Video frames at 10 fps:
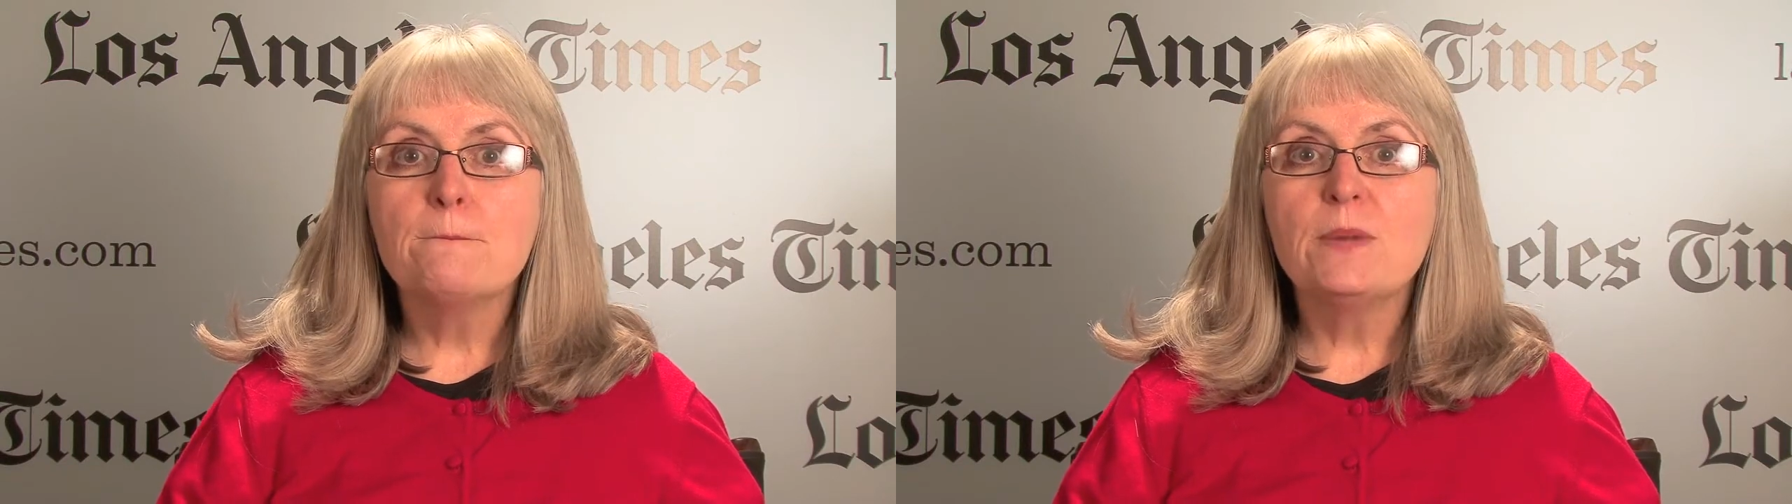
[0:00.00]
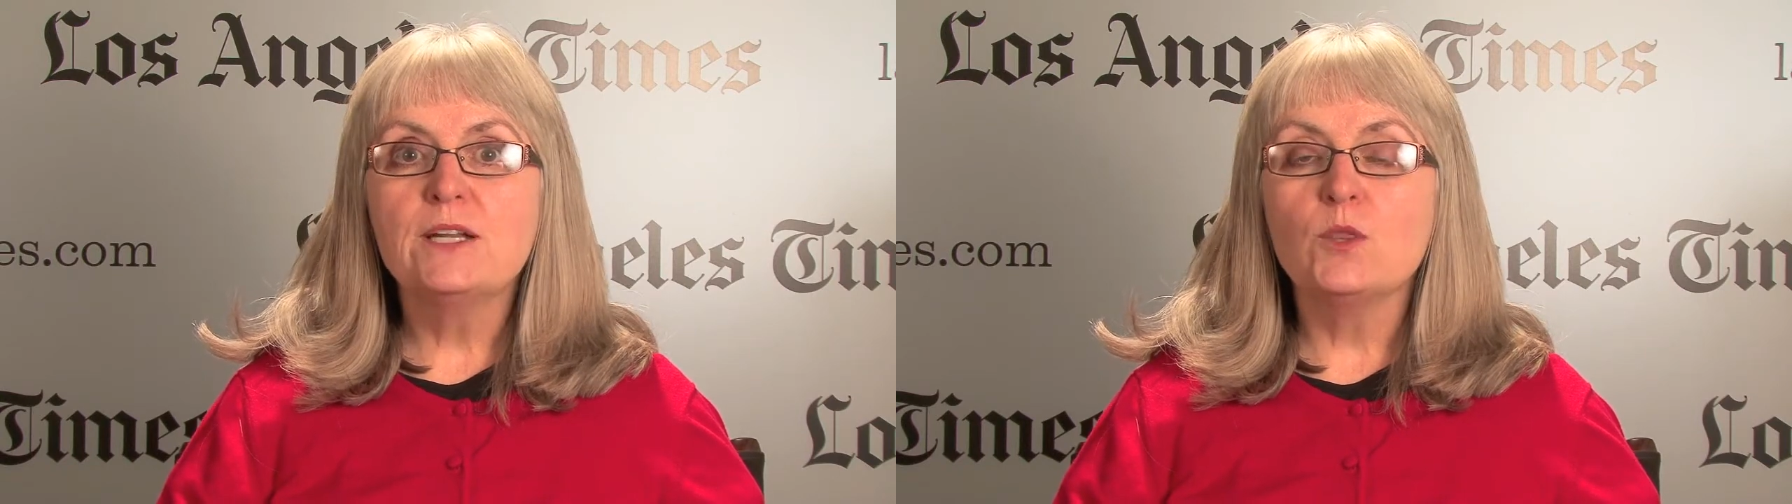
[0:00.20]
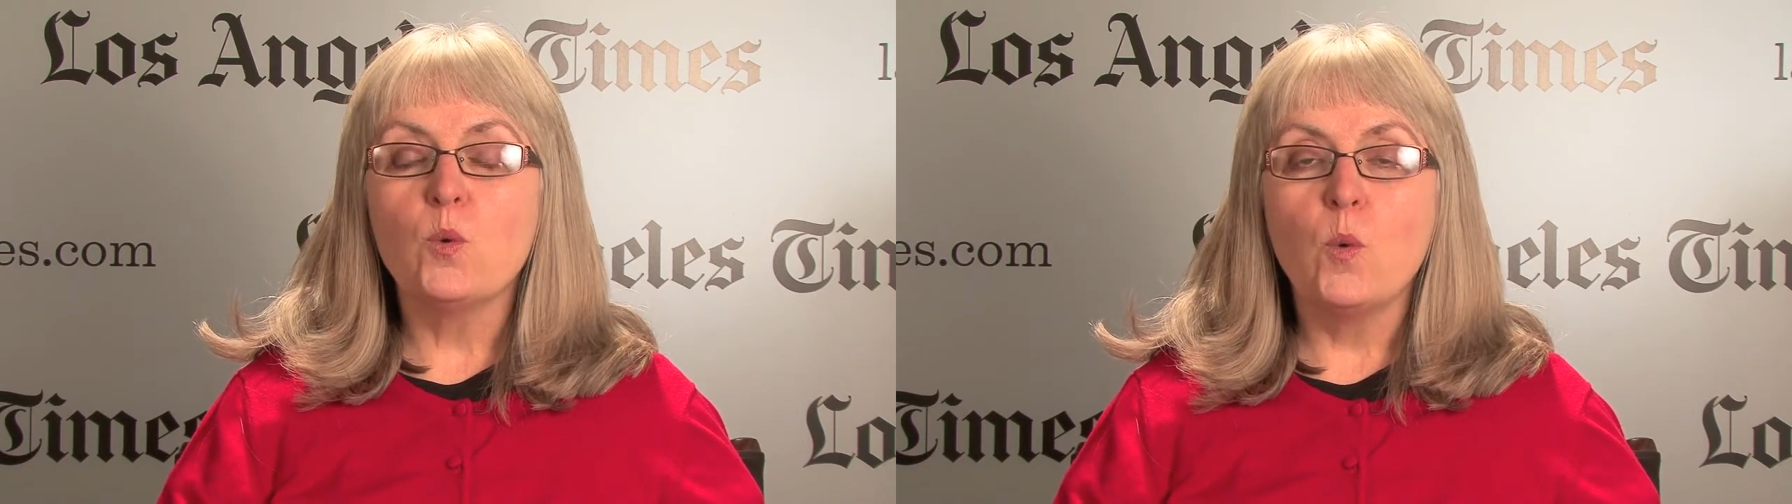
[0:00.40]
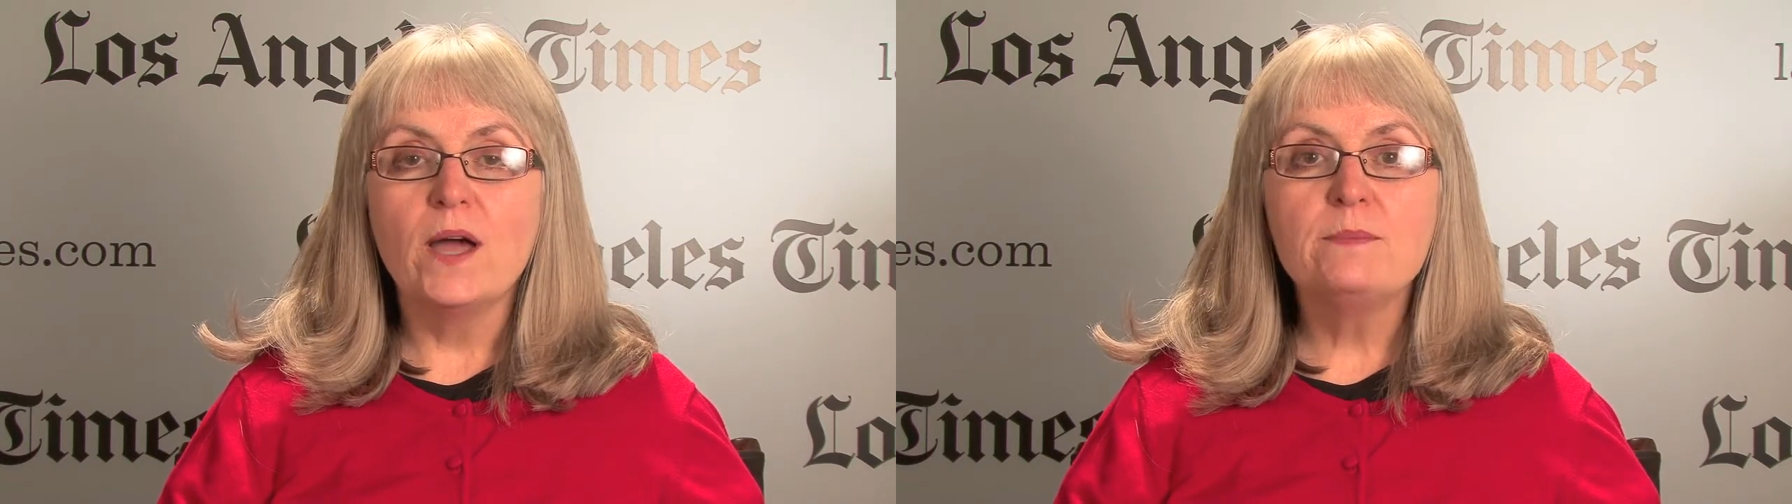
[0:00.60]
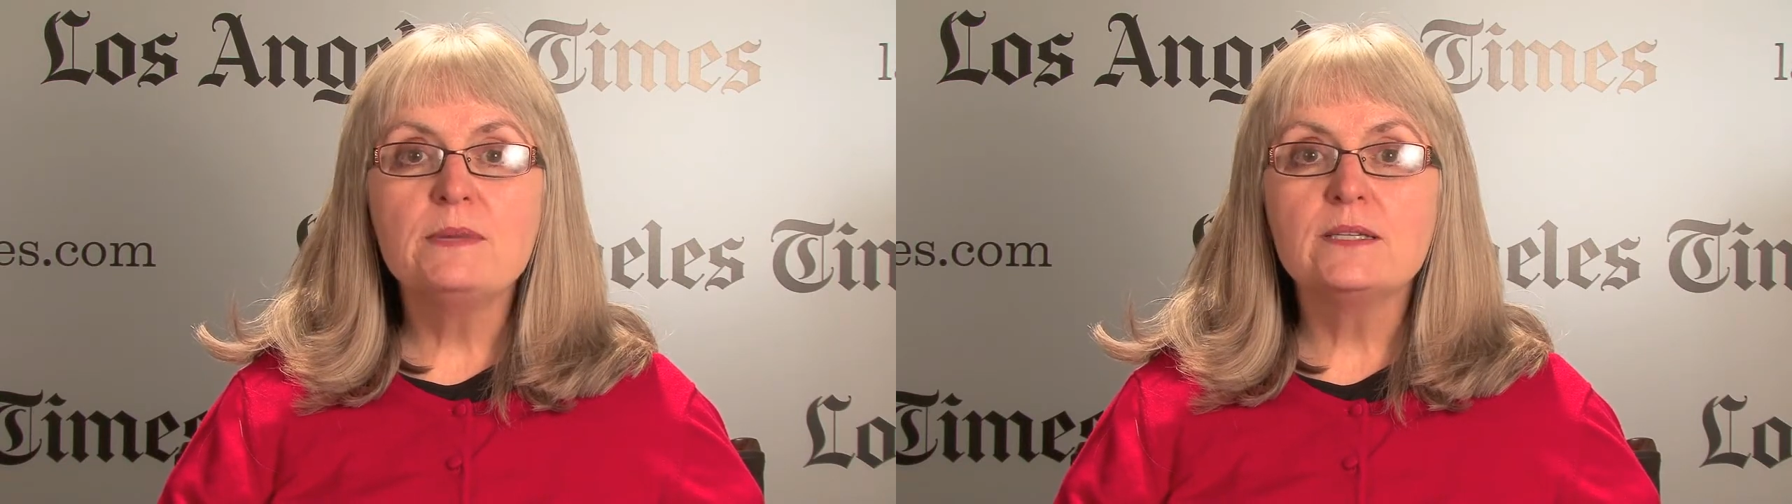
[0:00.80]
but in the
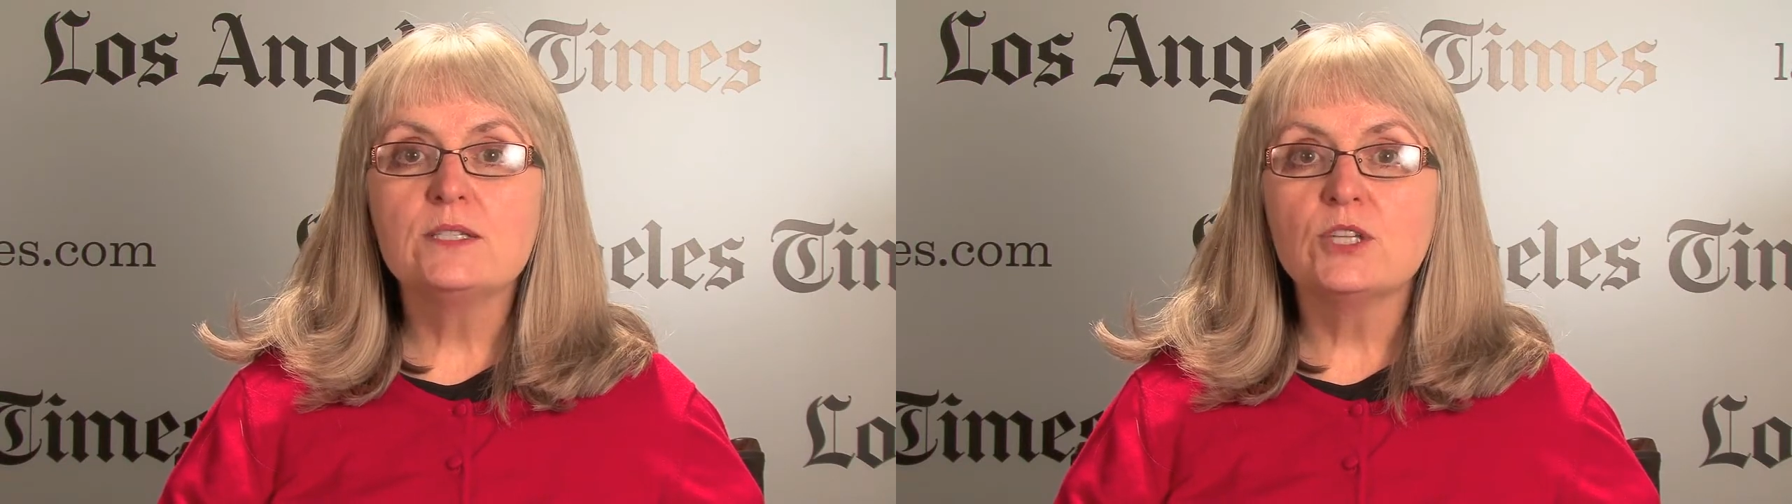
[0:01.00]
$1 million